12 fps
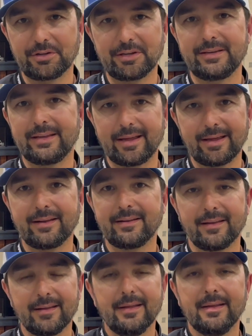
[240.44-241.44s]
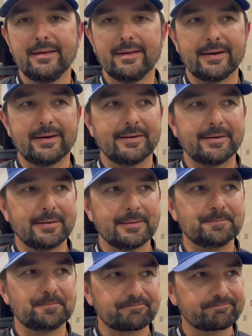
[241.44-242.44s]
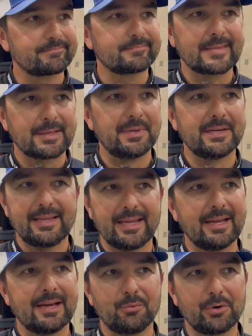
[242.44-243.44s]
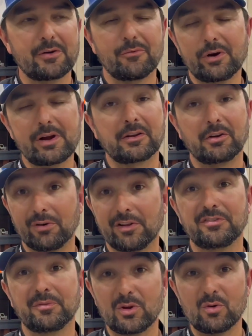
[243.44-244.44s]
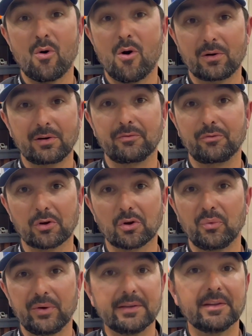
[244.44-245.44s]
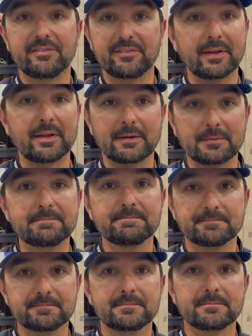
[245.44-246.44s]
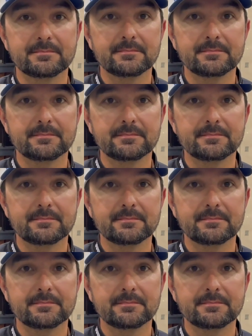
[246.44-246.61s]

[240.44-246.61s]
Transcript: in yet. But yeah, we're going to have to run some new water if we're going to win this thing.